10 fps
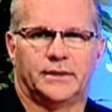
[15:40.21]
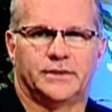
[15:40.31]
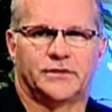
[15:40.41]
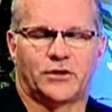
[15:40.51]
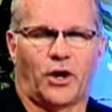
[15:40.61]

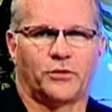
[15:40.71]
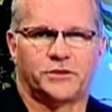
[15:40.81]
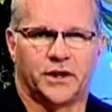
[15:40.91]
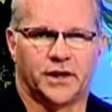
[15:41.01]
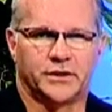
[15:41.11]
star
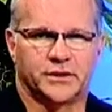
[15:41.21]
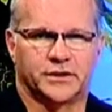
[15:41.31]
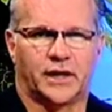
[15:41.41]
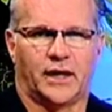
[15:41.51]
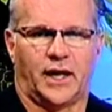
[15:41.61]
judge,
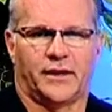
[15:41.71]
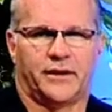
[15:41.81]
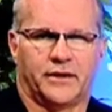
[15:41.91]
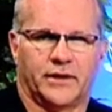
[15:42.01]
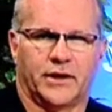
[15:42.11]
as they, I
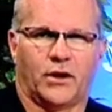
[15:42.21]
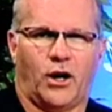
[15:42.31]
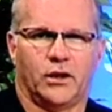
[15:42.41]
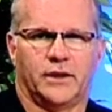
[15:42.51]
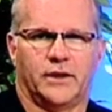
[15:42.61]
think they
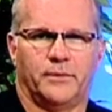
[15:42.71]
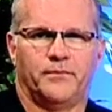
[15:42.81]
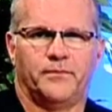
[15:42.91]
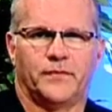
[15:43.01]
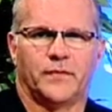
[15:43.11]
call
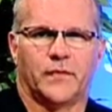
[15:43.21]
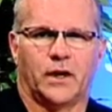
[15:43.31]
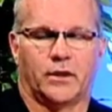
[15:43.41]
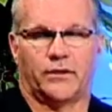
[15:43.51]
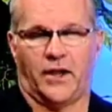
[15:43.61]
him,
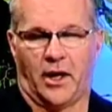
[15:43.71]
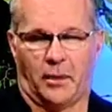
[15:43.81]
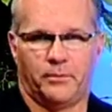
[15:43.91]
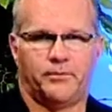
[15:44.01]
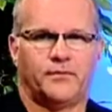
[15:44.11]
or
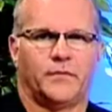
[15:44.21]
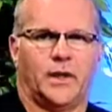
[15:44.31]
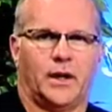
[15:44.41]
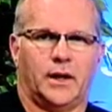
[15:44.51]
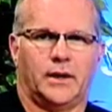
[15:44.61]
them.
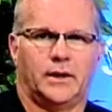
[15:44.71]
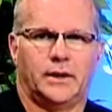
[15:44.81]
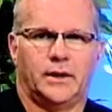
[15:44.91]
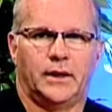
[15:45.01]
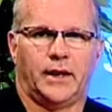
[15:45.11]
Uh,
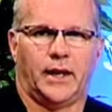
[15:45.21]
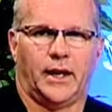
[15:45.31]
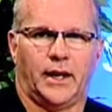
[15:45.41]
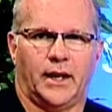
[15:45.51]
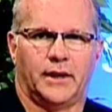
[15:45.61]

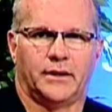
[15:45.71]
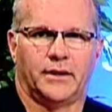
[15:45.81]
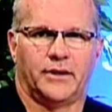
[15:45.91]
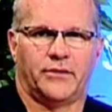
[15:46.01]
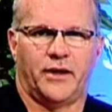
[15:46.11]
and
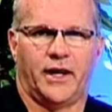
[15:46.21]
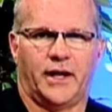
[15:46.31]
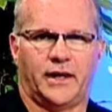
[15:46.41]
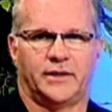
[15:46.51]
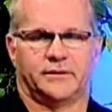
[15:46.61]

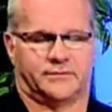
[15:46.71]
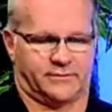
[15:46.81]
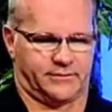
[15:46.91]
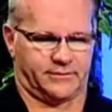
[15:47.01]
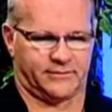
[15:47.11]
they,
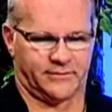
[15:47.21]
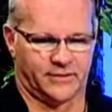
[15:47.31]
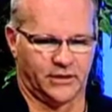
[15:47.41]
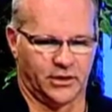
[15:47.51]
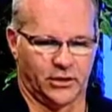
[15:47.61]

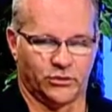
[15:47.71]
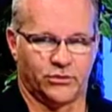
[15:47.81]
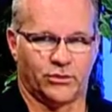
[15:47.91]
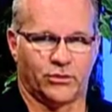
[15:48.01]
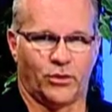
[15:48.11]
you know,
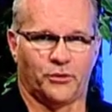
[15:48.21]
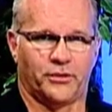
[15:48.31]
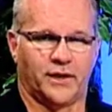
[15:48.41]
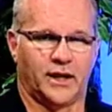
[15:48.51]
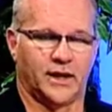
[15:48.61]
do their own
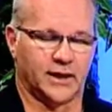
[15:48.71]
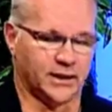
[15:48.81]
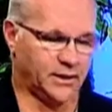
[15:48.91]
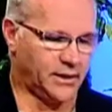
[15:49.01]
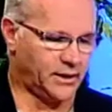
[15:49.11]
thing,
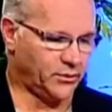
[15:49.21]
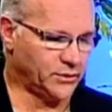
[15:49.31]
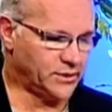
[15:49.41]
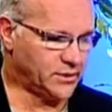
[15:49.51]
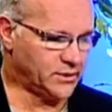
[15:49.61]
and, and it
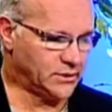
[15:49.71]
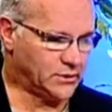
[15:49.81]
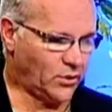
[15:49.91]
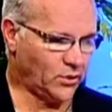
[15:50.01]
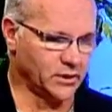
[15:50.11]
was just a
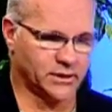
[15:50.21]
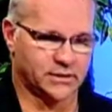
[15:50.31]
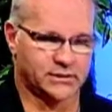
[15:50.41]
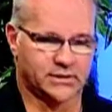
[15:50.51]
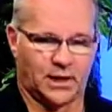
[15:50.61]
totally
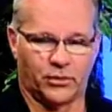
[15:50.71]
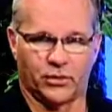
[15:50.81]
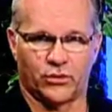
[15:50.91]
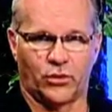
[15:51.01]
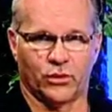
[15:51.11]

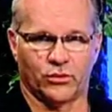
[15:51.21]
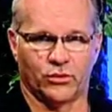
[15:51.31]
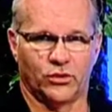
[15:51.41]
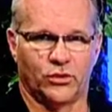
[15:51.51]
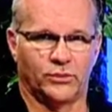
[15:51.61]
separate
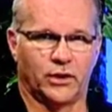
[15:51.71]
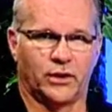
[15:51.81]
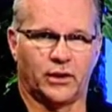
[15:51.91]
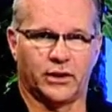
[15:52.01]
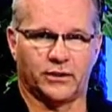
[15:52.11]
courtroom.
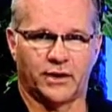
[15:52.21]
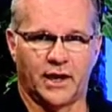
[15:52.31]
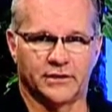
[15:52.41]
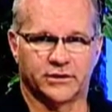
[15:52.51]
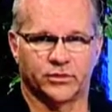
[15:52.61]
No other
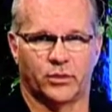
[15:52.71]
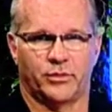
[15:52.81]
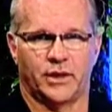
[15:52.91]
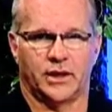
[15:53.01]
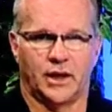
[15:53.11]
cases were
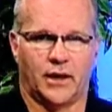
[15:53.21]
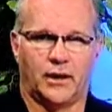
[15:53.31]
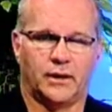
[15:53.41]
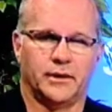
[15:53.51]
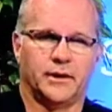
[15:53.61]
being
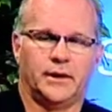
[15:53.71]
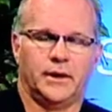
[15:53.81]
held.